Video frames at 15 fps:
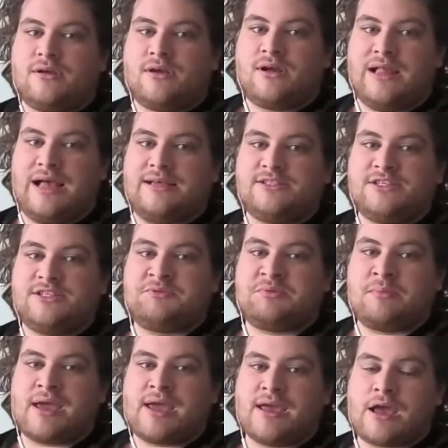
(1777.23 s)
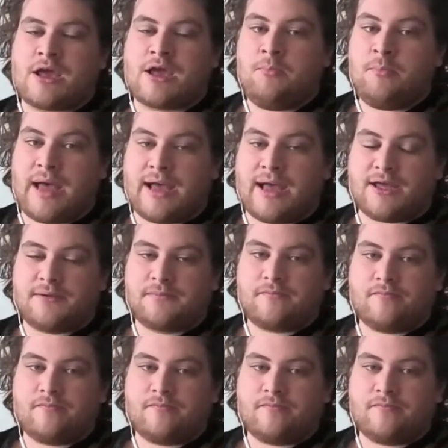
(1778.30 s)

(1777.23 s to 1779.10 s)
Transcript: class has been making a comeback.